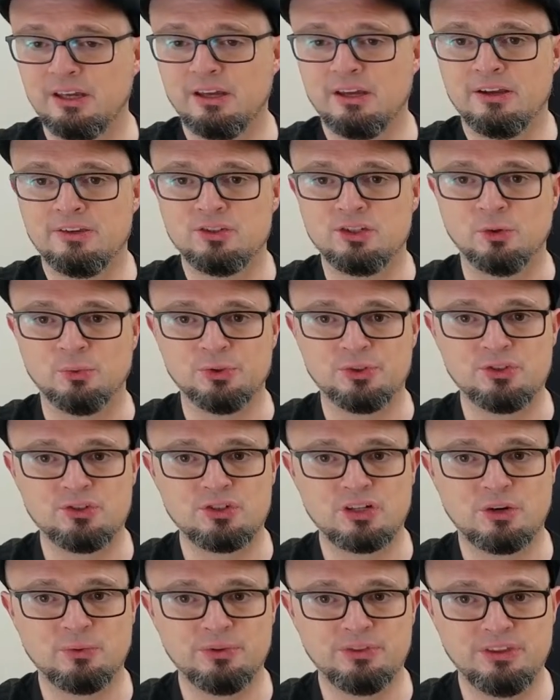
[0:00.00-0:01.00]
So we'll
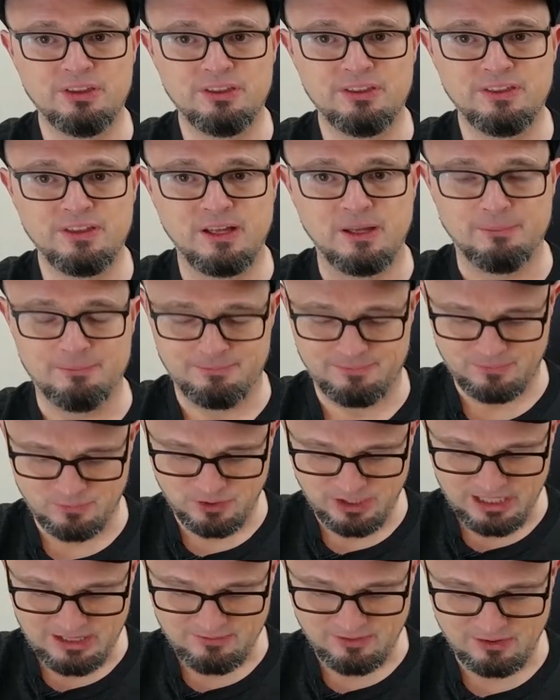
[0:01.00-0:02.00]
start with the thumb.
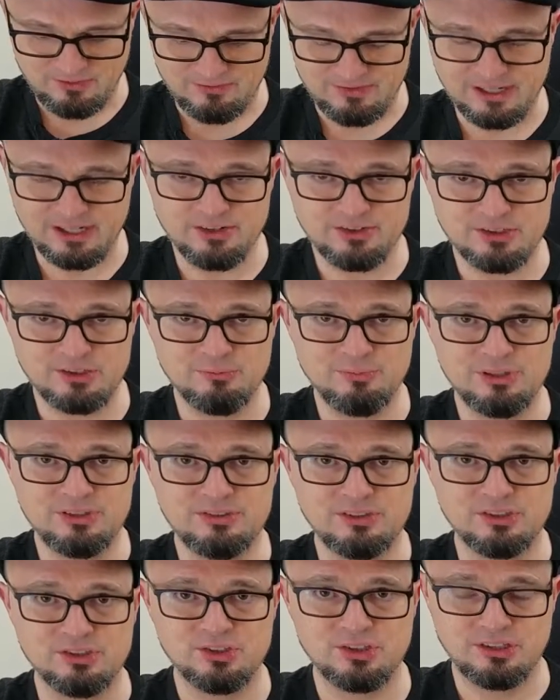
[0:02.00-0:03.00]
We'll have our fingers in
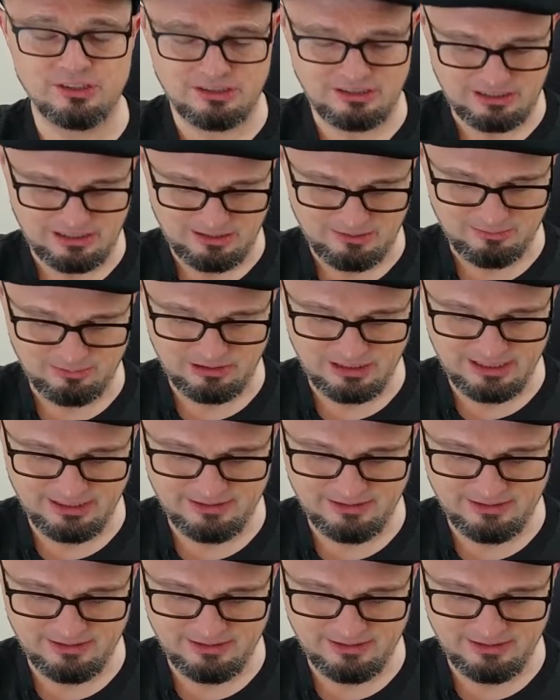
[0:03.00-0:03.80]
position, play the